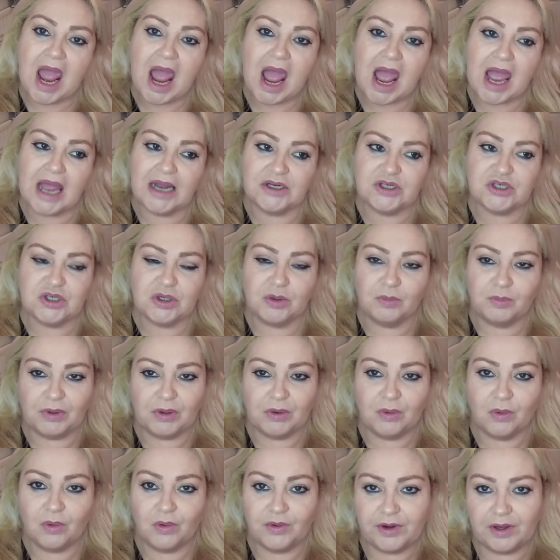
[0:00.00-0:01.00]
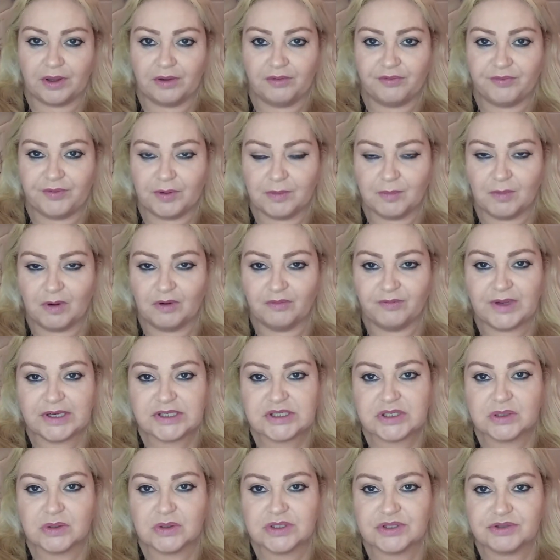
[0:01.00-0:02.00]
and upload a few more
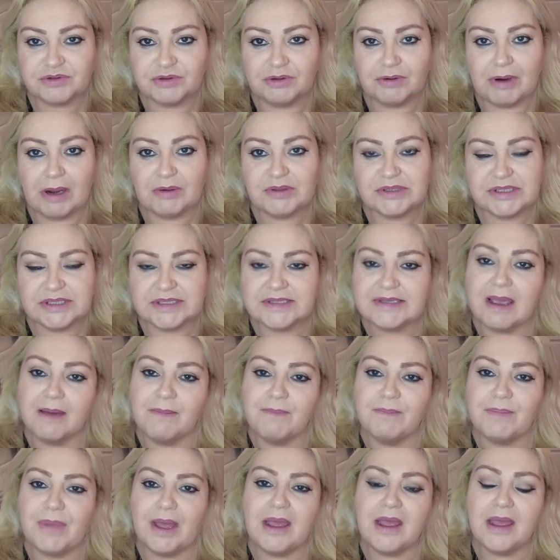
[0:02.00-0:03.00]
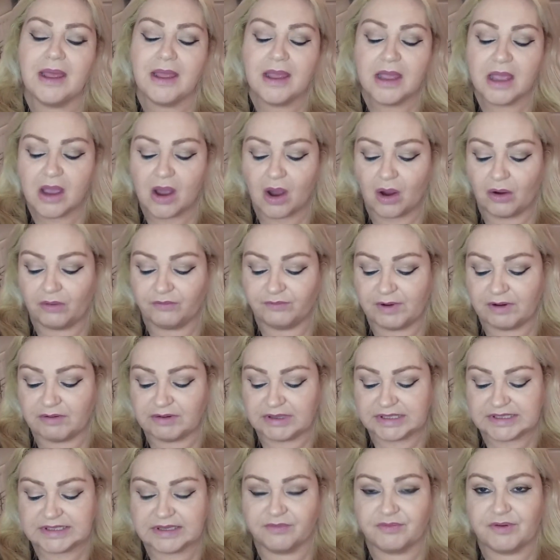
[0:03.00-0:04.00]
videos throughout December on
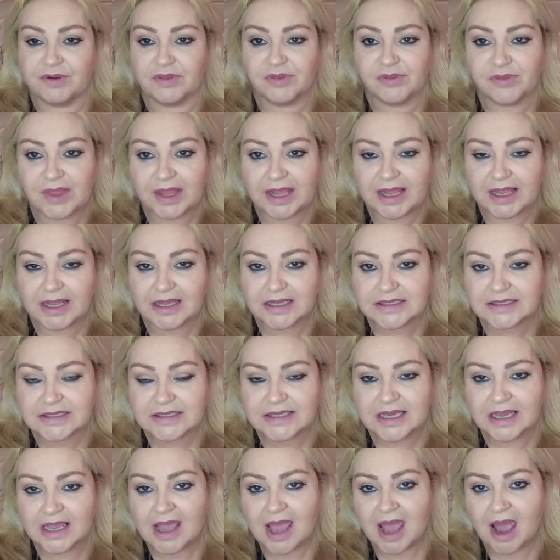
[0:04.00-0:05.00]
various different things,